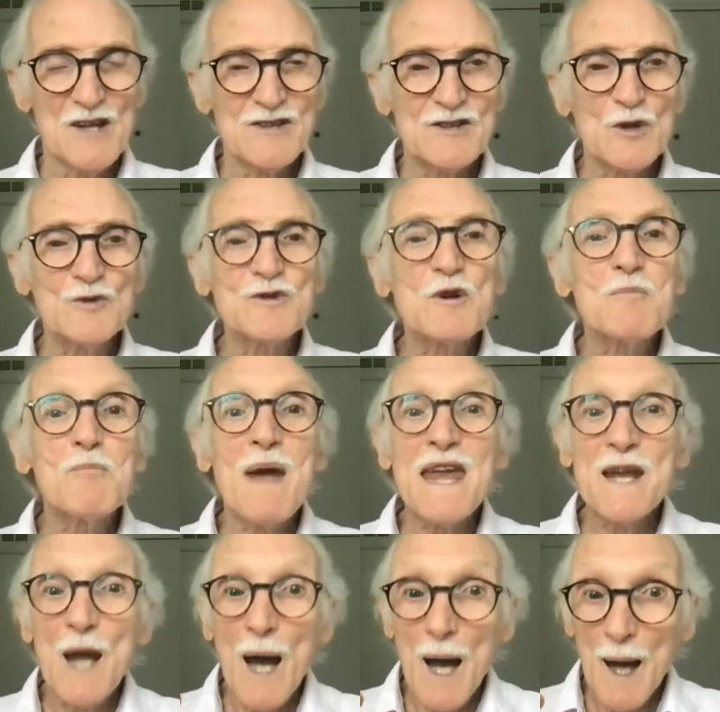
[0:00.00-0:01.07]
So to
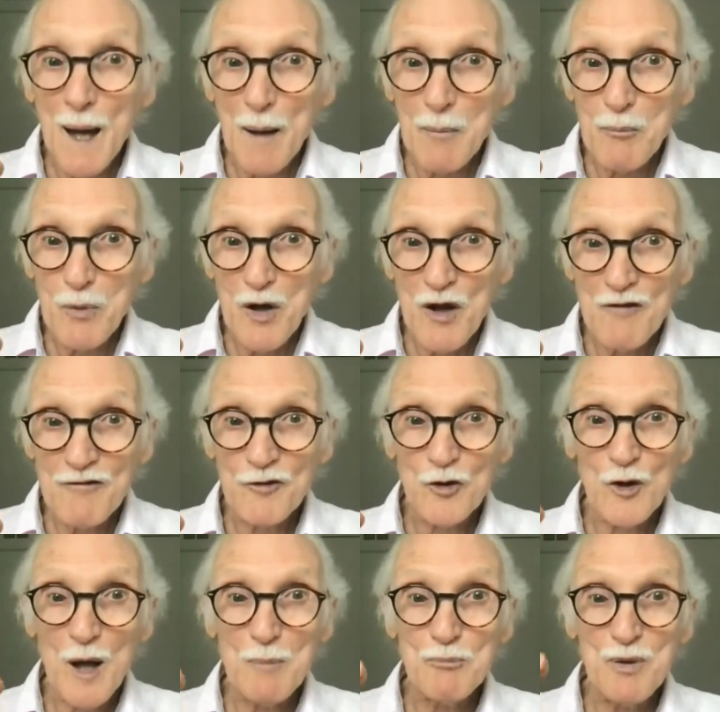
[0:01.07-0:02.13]
make up
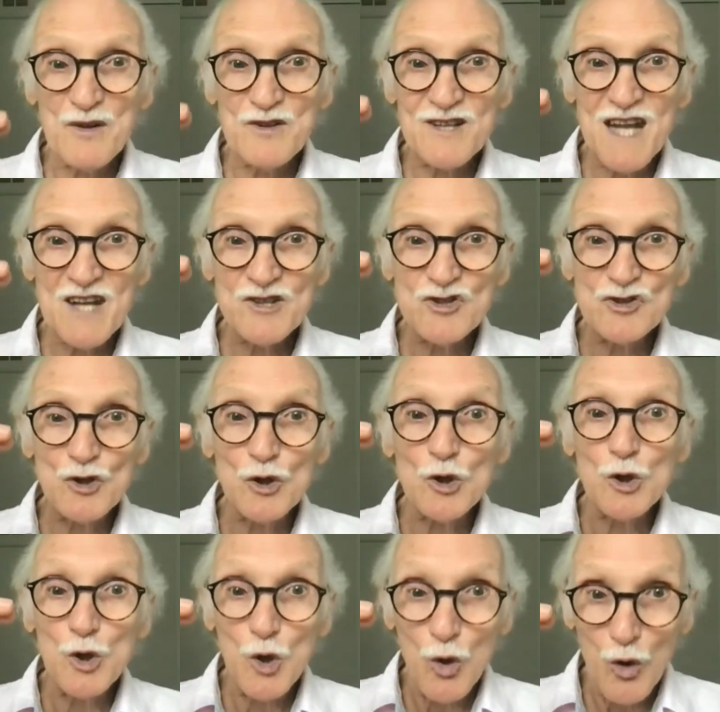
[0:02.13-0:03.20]
for a potential
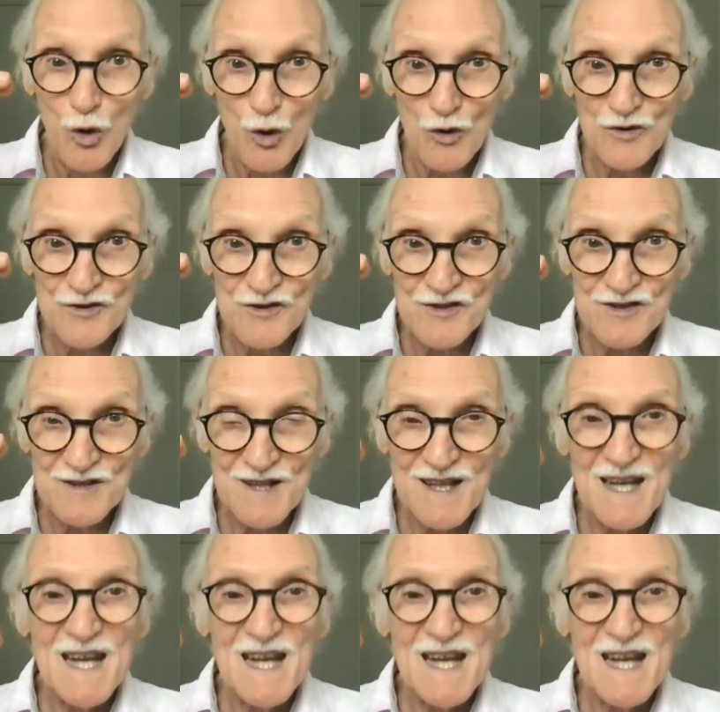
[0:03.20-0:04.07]
loss,